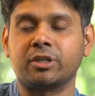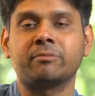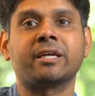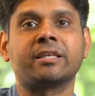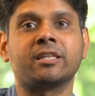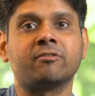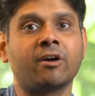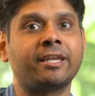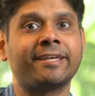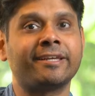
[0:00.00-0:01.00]
during my
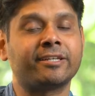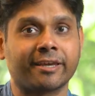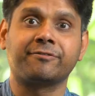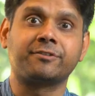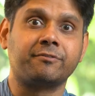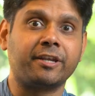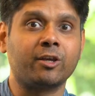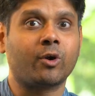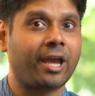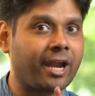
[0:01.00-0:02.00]
Diwali gift gift
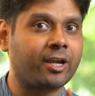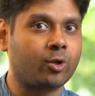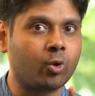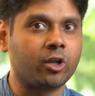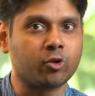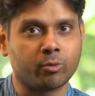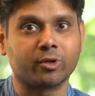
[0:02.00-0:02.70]
video I had told you